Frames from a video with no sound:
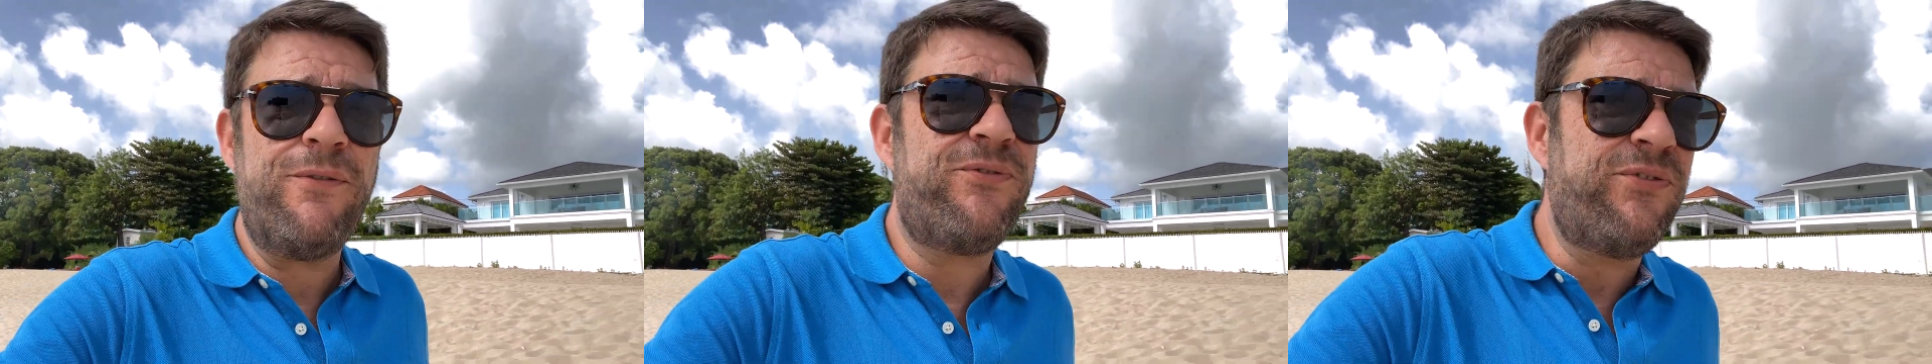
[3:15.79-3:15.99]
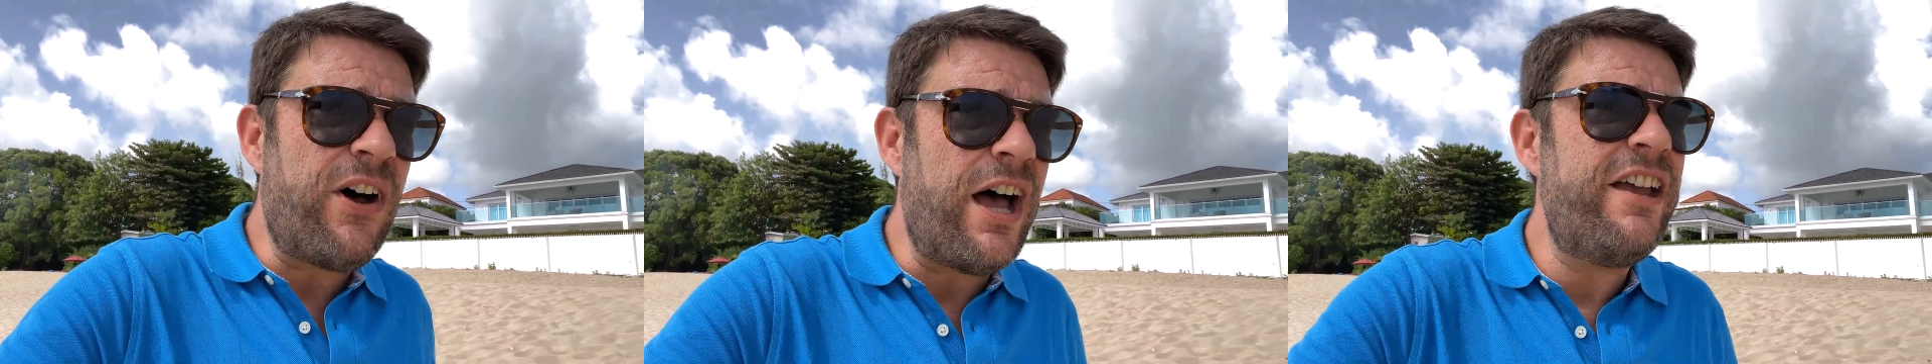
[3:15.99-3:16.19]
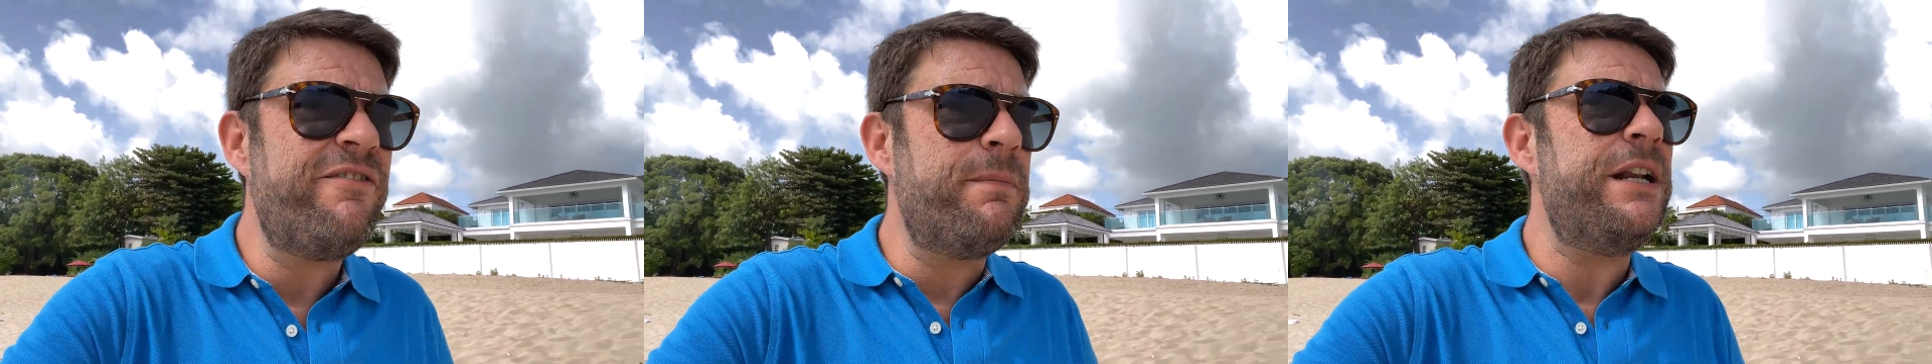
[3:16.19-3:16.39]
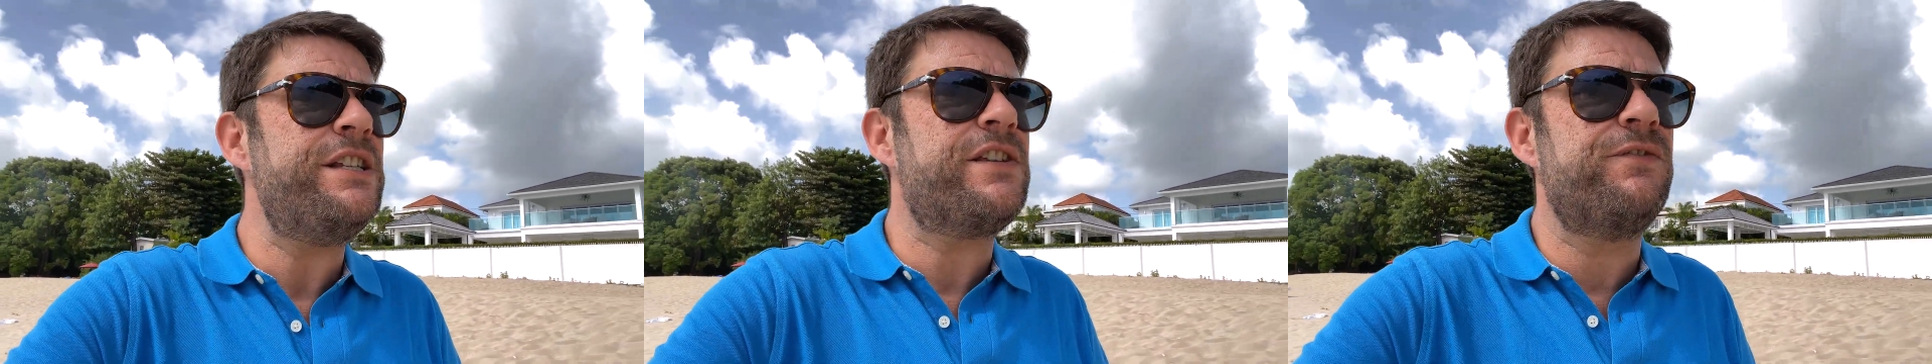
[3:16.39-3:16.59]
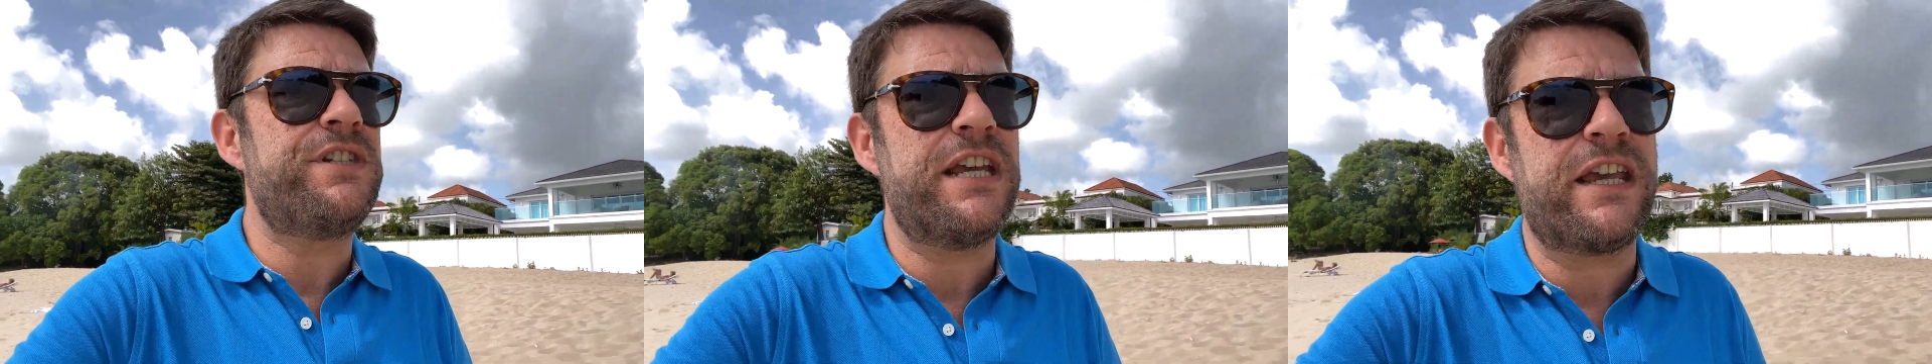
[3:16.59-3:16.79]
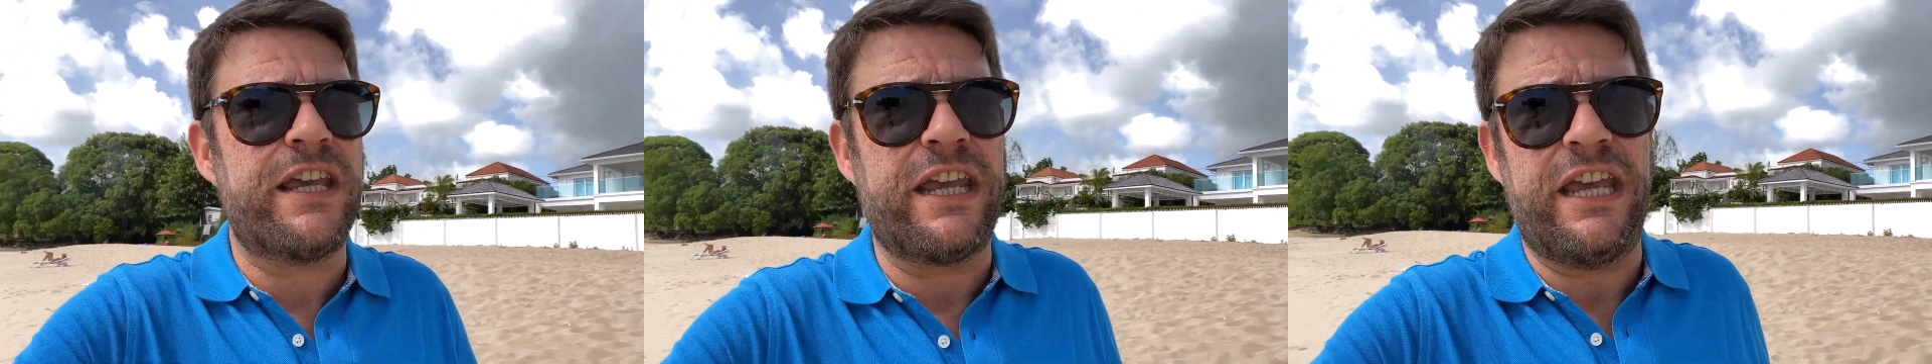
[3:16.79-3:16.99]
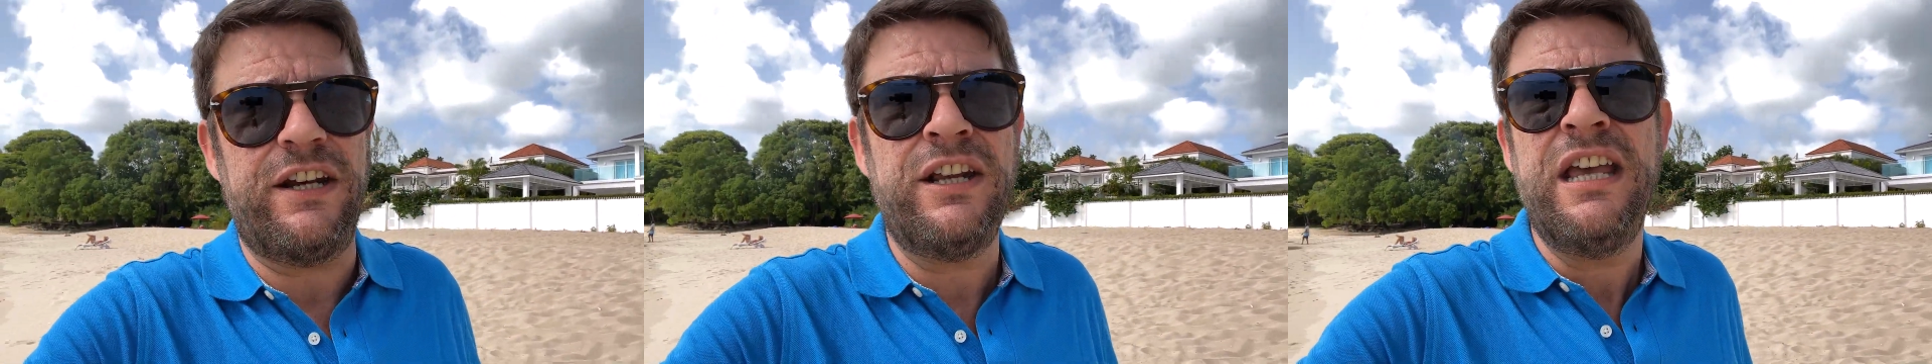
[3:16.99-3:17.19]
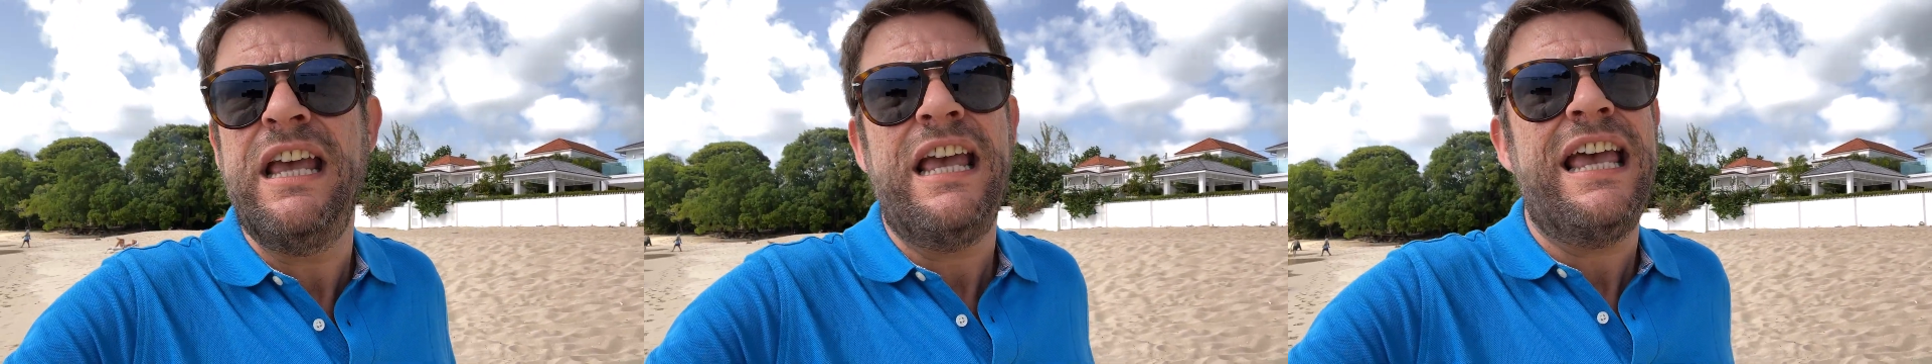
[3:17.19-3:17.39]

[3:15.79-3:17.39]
5 minutes of digging in,